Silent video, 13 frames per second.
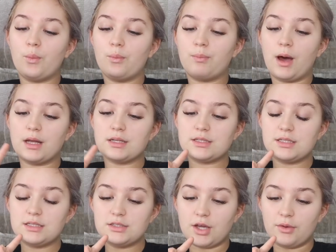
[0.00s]

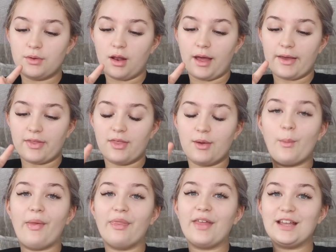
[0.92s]
but don't like them
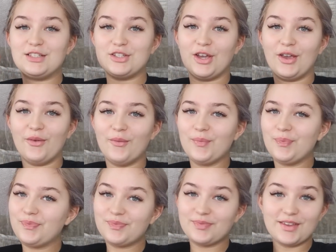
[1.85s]
when they do.
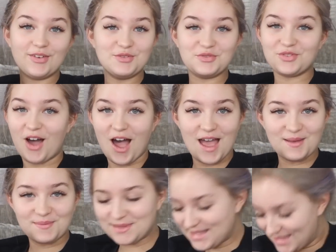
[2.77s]

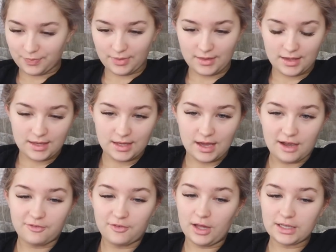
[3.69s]
Vibes.
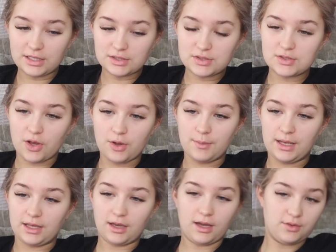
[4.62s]
I feel like so
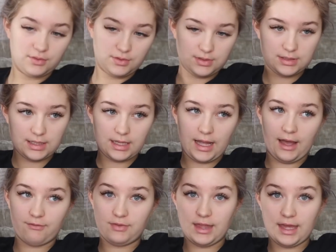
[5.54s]
many girls
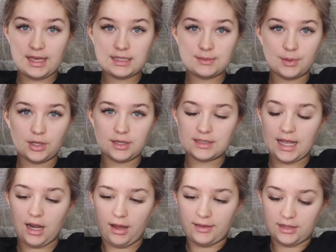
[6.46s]
have this because
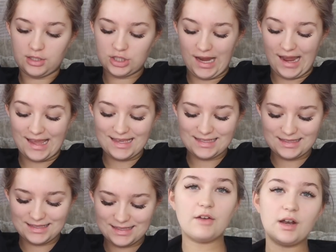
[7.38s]
they like the chase.
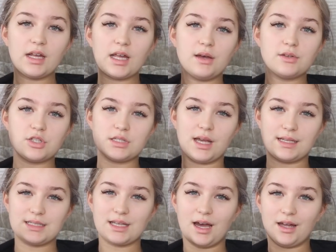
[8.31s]
I feel like girls just like
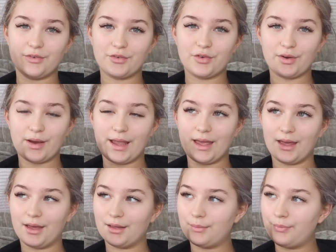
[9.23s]
to kind of create
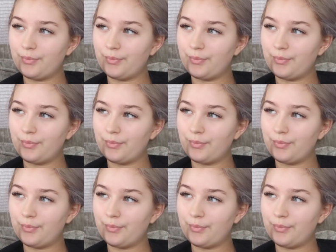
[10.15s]
a